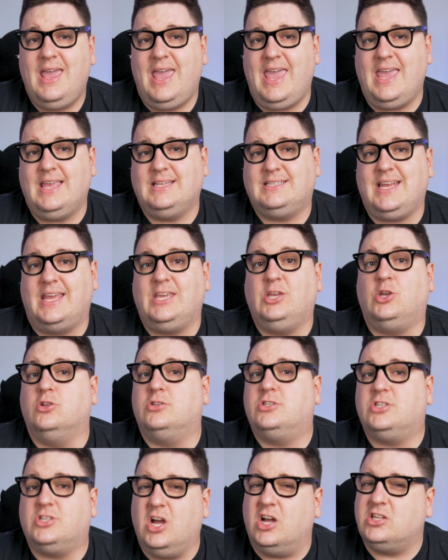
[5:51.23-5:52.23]
it's a
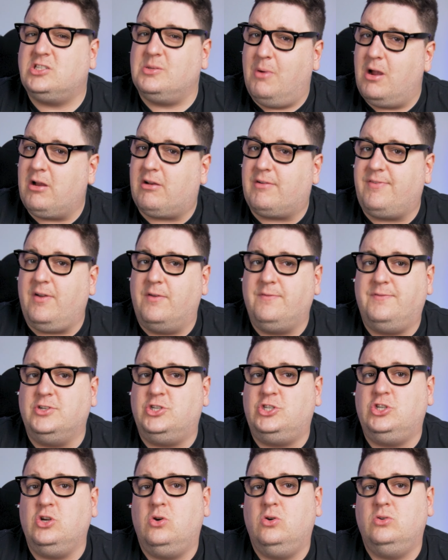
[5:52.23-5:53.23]
good starter microphone
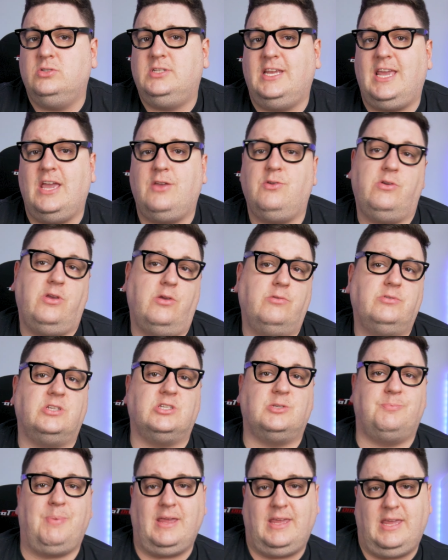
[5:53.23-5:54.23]
for sure to get you used
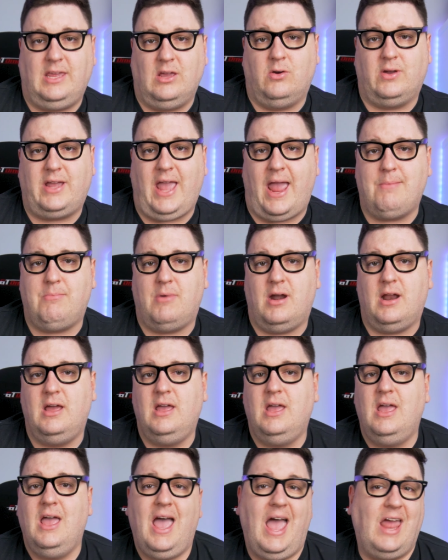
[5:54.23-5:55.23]
to speaking on camera